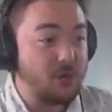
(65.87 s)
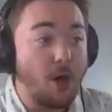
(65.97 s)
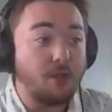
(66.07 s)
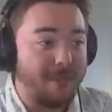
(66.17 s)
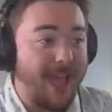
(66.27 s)
you
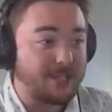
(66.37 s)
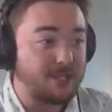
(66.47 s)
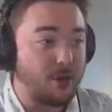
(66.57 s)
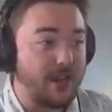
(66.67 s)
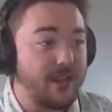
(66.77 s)
know the
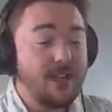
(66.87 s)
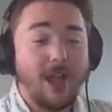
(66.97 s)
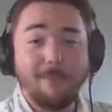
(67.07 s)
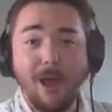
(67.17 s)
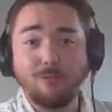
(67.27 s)
backstory
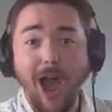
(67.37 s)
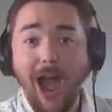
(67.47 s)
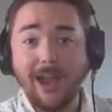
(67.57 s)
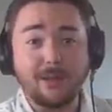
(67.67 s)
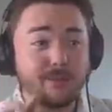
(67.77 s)
about
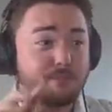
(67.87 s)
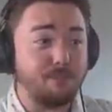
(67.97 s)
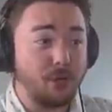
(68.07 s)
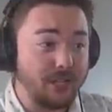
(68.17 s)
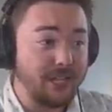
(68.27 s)
Rod, he was
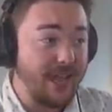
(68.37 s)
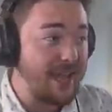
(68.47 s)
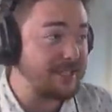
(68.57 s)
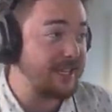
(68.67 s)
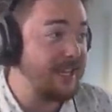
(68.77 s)
bullied
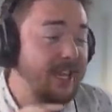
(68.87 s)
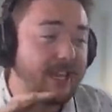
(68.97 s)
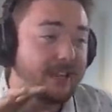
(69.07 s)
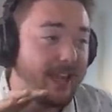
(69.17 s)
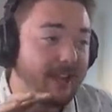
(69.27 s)
as a
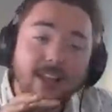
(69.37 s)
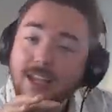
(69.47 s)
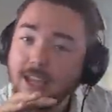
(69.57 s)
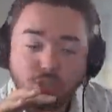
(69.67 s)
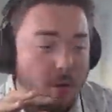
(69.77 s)
kid. Like,
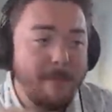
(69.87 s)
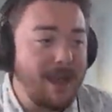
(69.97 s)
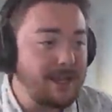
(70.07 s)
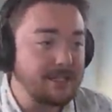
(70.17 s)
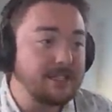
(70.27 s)

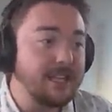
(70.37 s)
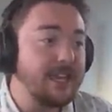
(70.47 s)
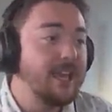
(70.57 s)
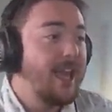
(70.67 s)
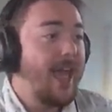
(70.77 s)

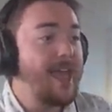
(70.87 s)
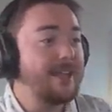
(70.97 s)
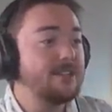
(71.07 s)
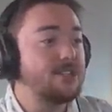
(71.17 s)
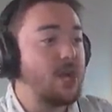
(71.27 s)
tremendously
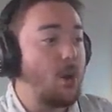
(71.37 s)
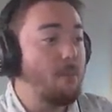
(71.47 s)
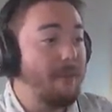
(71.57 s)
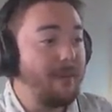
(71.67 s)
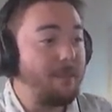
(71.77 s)
and so
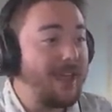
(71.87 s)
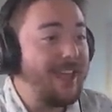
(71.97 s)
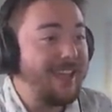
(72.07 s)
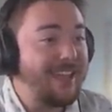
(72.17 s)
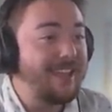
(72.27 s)

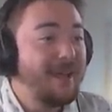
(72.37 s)
maybe